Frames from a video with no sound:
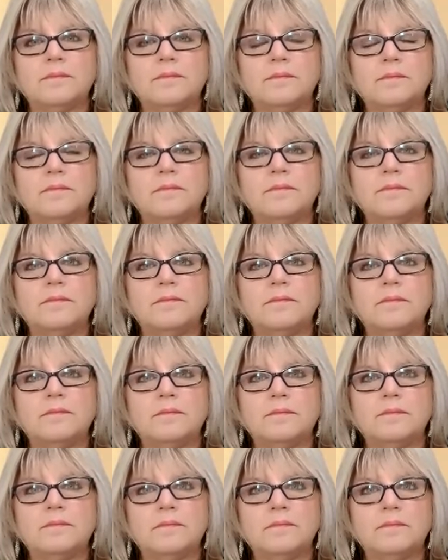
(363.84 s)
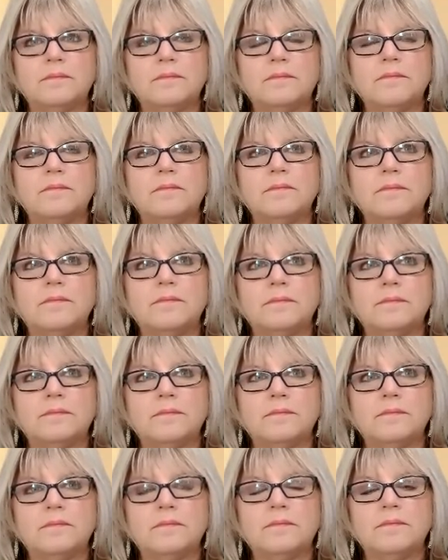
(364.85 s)

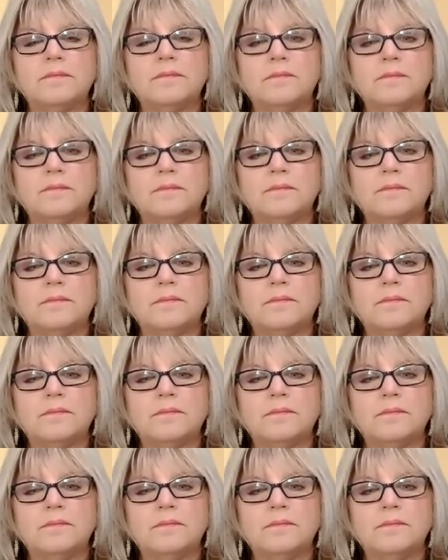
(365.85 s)
[no speech]